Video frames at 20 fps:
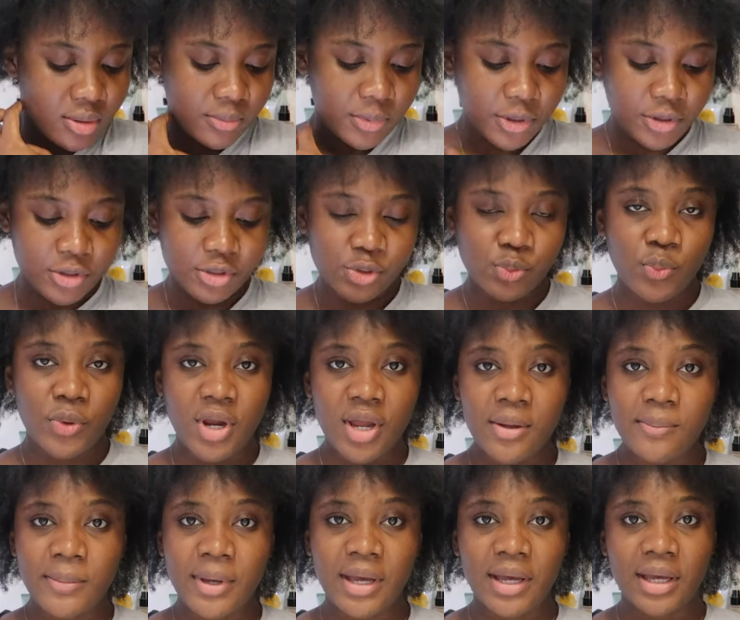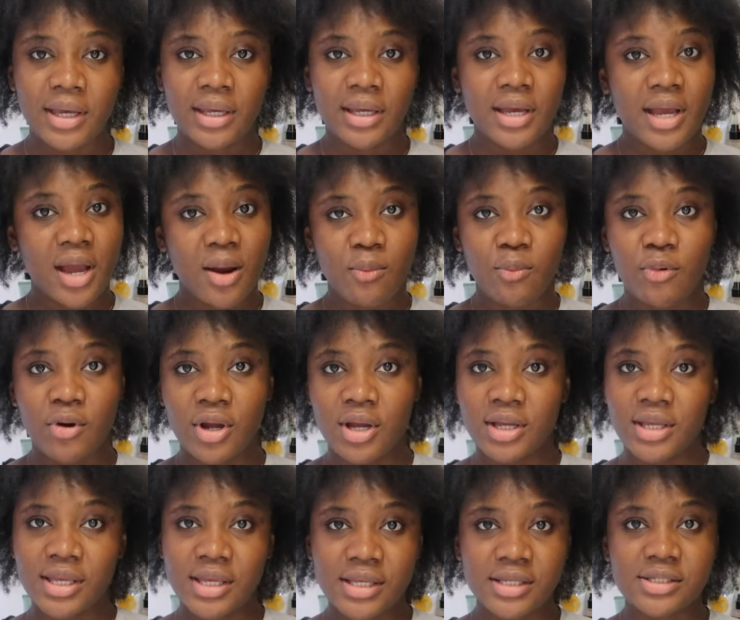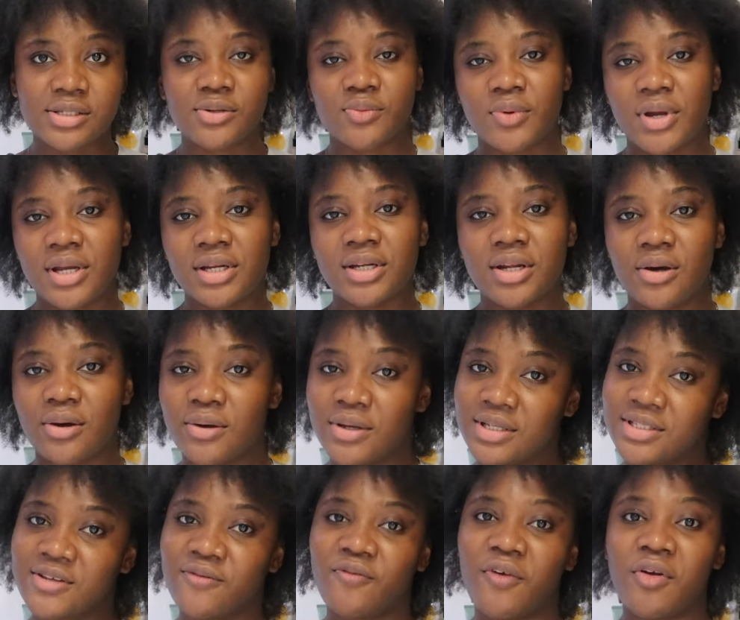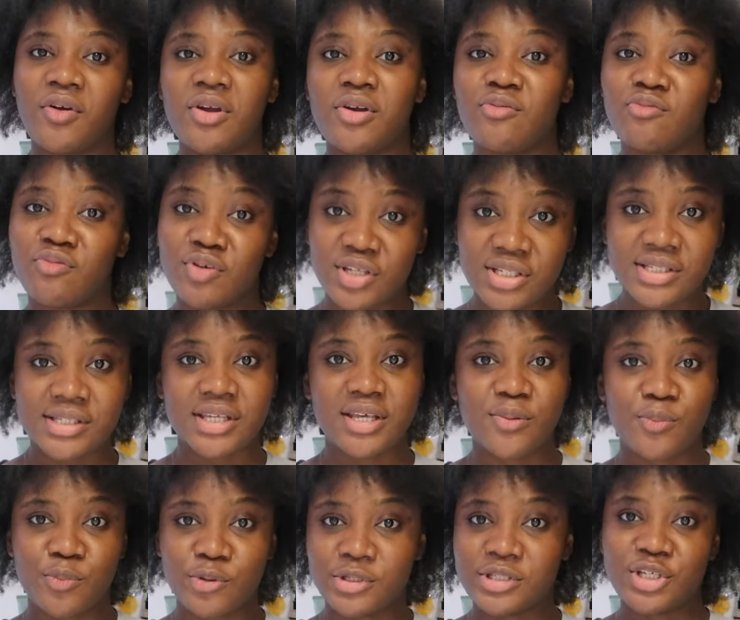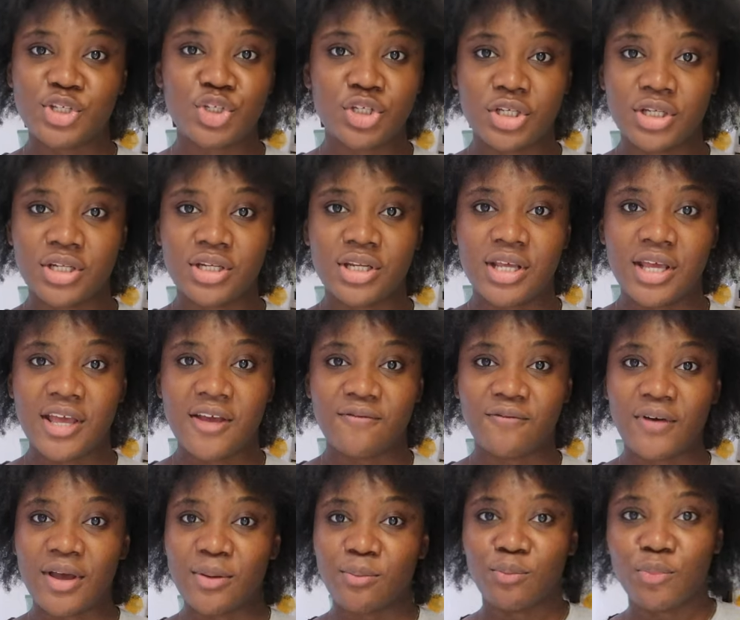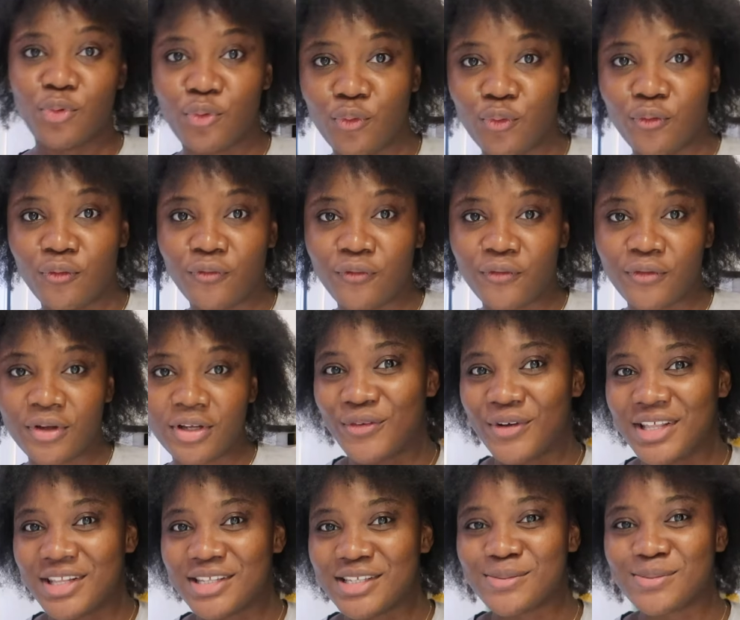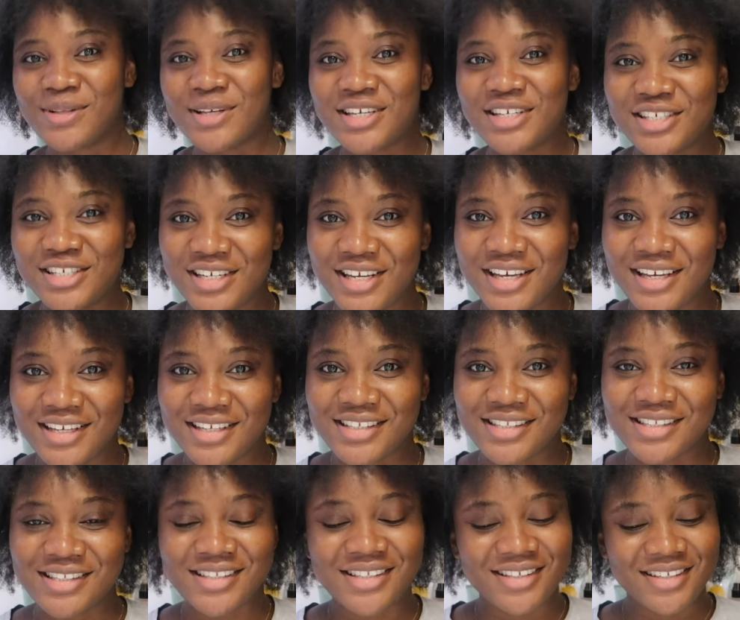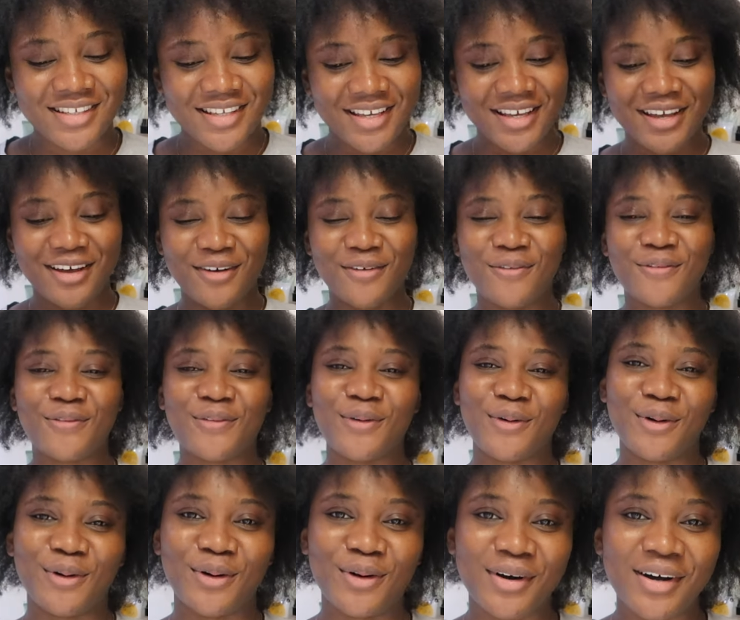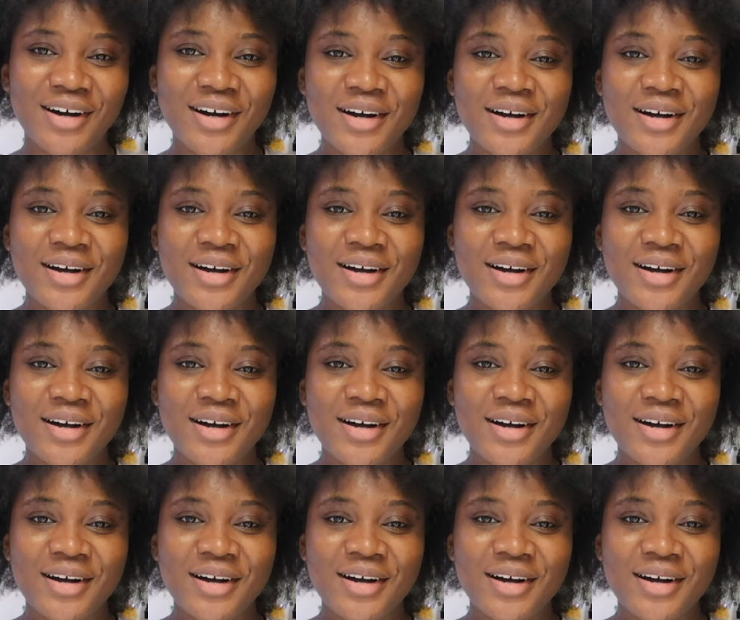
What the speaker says: Because where my camera is right now is a very risky position. If I move and this place shakes, it can fall.